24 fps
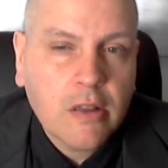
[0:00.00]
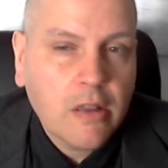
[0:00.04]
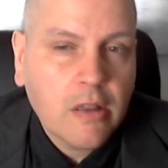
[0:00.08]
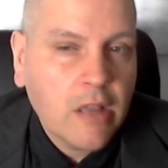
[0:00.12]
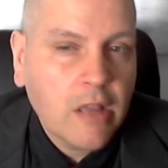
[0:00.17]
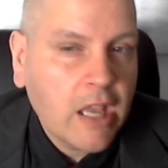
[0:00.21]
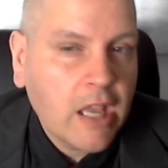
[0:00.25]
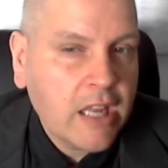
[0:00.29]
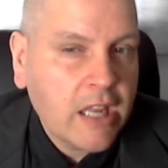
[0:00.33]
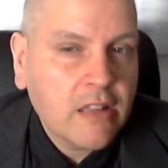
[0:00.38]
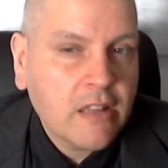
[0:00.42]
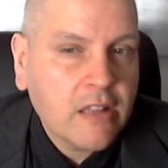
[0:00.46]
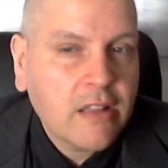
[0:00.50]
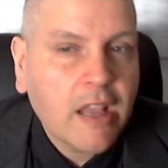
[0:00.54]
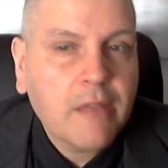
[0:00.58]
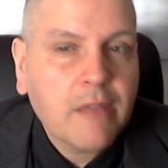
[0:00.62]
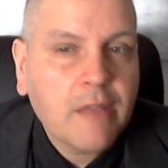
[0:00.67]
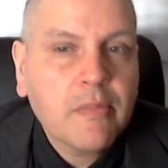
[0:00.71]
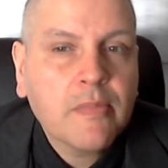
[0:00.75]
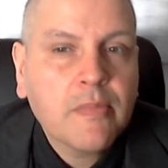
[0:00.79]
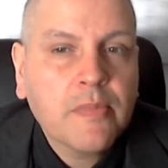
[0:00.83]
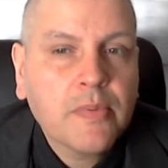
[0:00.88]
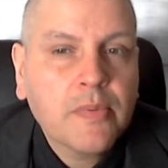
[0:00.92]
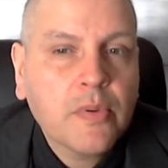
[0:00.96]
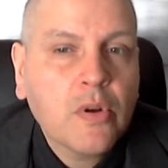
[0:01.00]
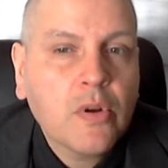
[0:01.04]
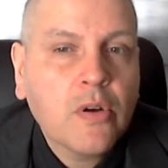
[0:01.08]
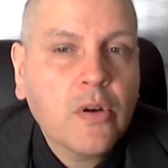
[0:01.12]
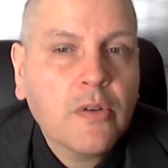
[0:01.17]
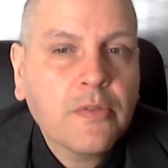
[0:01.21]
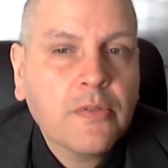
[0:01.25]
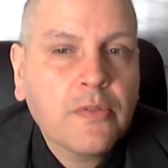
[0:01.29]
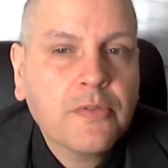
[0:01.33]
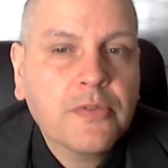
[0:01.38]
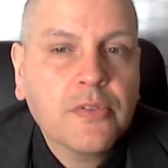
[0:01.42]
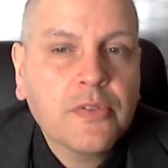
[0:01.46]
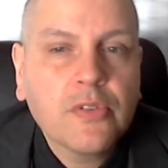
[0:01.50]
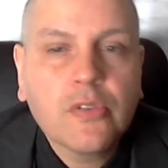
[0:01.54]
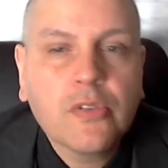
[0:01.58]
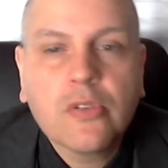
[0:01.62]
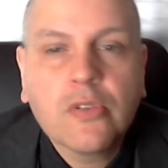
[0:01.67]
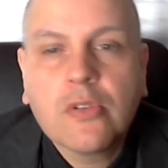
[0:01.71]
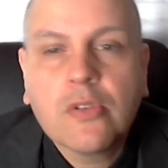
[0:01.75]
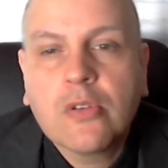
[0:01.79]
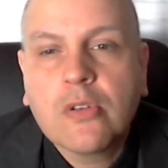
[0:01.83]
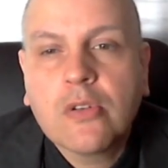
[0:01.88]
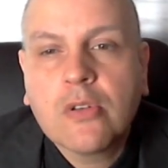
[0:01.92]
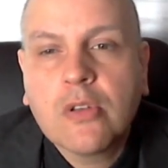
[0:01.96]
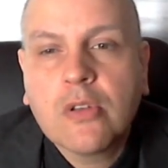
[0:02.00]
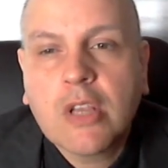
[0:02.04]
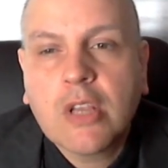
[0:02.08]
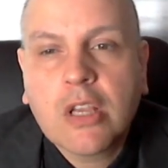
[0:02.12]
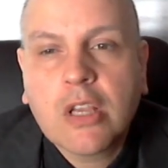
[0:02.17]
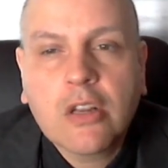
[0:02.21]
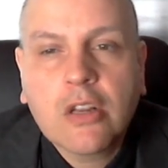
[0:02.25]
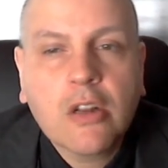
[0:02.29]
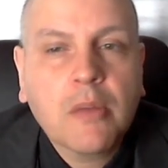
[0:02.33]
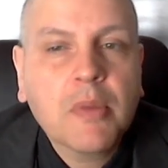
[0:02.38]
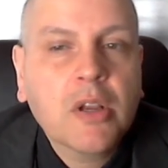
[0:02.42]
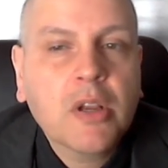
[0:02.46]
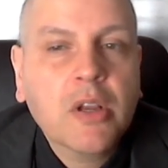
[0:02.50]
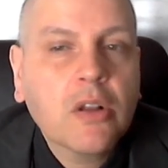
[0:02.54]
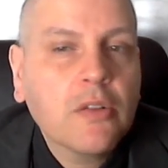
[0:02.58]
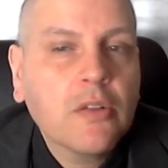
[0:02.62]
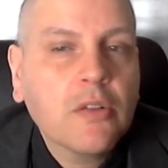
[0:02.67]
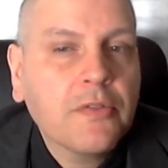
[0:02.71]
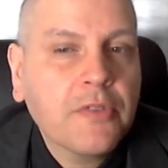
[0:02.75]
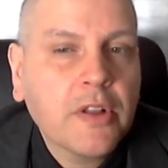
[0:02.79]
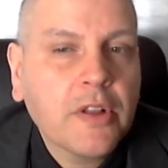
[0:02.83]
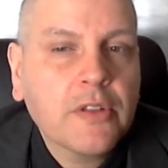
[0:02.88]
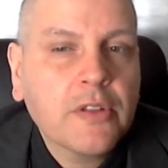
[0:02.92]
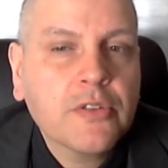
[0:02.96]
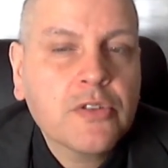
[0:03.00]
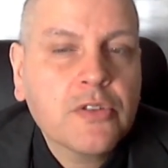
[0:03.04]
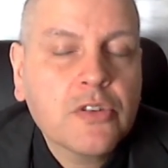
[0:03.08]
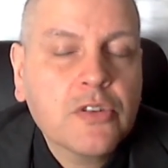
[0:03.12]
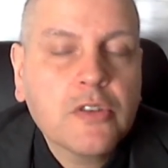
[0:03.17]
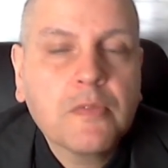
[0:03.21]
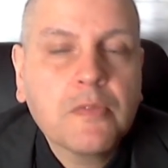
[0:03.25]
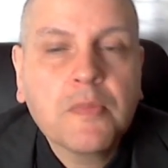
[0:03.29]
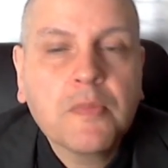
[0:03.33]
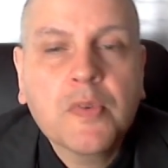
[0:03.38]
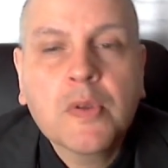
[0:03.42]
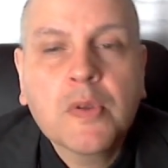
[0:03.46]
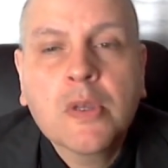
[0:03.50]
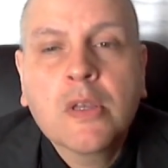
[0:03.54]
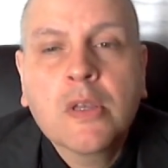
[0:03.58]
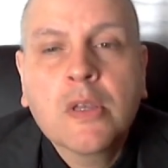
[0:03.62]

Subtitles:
any type of economical fellowship